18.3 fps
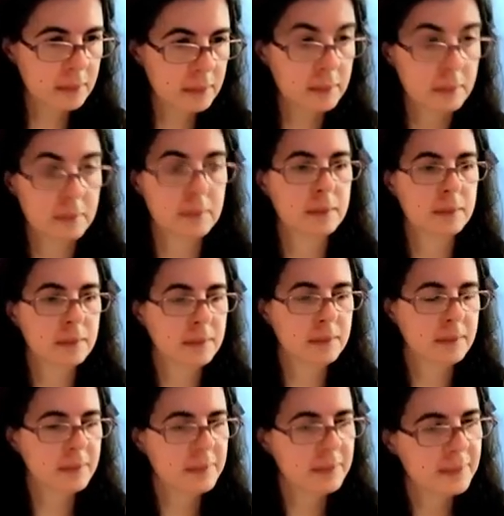
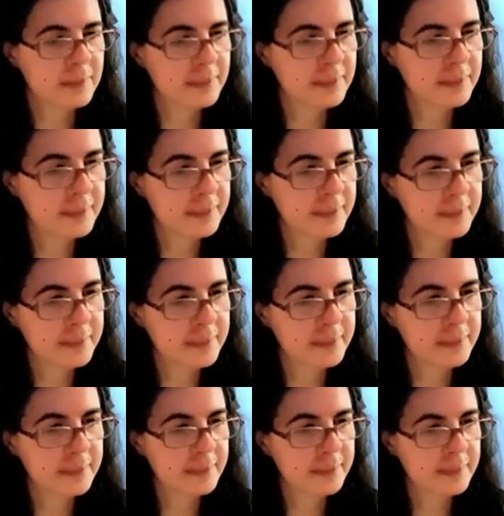
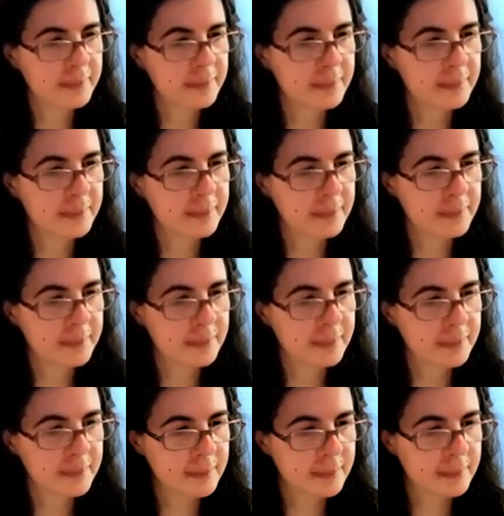
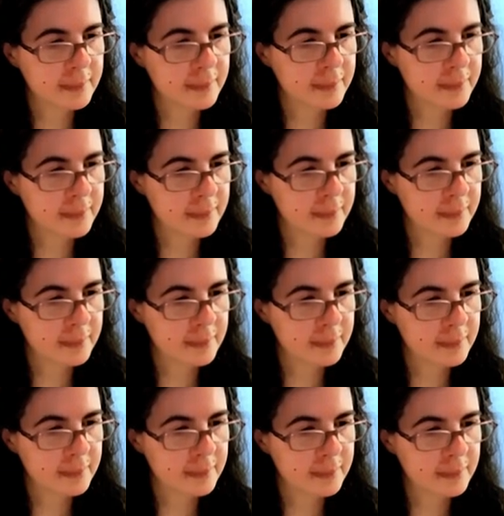
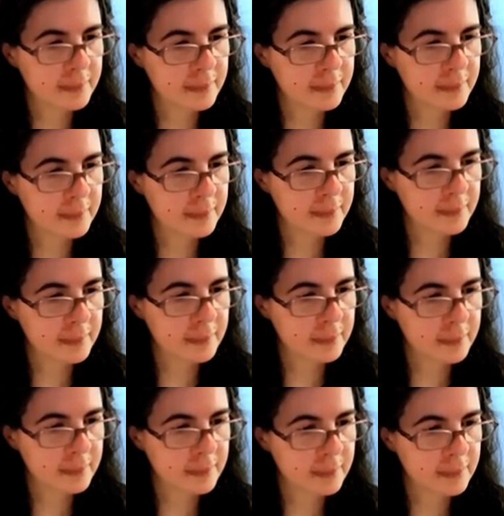
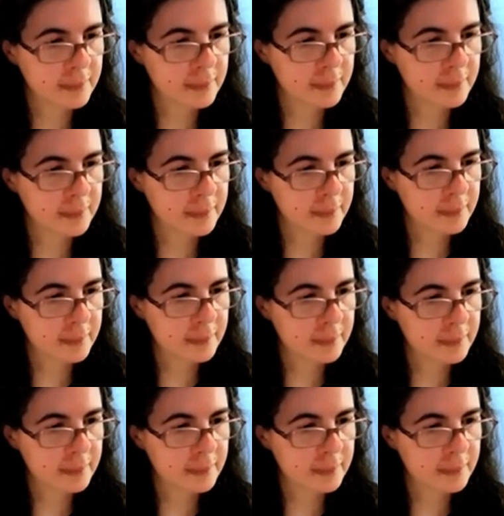(silent)